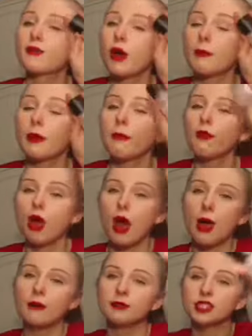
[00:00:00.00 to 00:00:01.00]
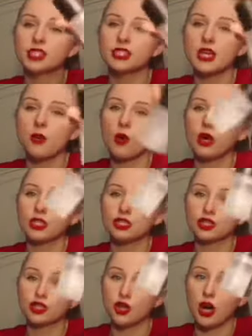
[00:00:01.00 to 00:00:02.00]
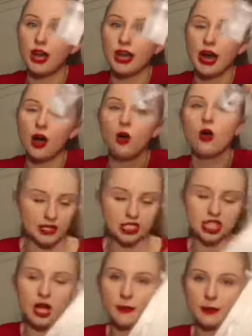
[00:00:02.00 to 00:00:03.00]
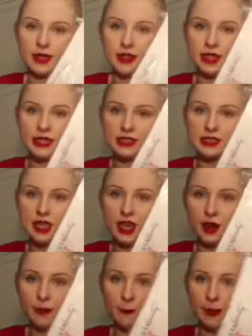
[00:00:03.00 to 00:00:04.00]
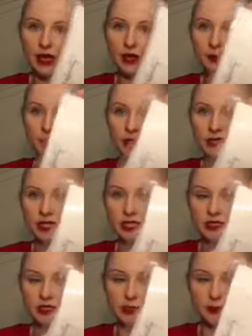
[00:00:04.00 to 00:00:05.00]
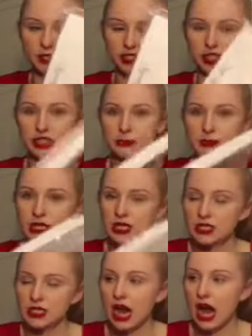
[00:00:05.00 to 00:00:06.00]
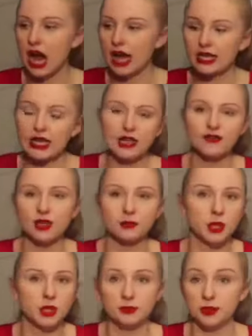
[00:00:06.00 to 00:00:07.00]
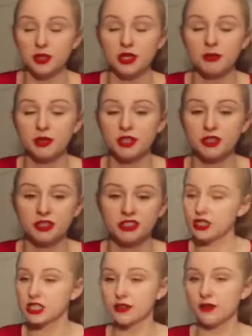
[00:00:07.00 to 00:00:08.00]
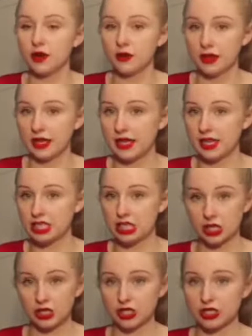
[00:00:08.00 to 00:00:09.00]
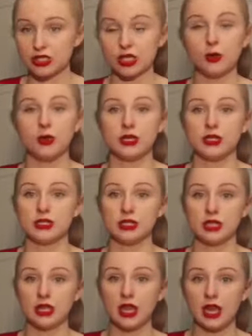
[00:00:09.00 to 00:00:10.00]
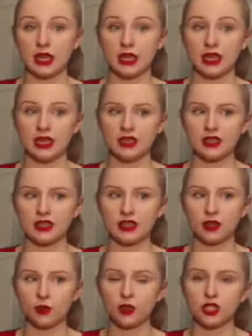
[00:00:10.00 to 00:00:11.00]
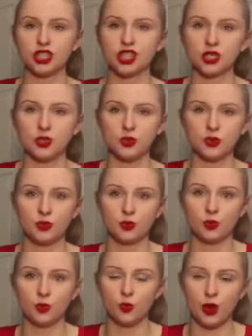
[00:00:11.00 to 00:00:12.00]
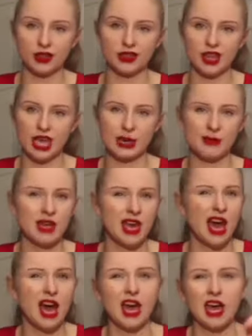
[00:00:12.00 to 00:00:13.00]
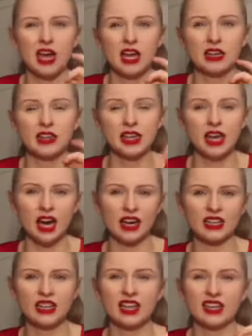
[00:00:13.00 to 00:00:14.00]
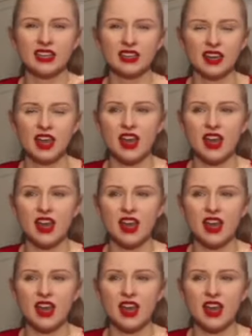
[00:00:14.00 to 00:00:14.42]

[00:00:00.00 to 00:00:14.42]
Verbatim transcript: Prep and Prime just because I wanted to try it out. And she got me these um, makeup blending sponges because I gave up on beauty blenders. First of all, they get dirty so easily and like once you wet them, they kind of like,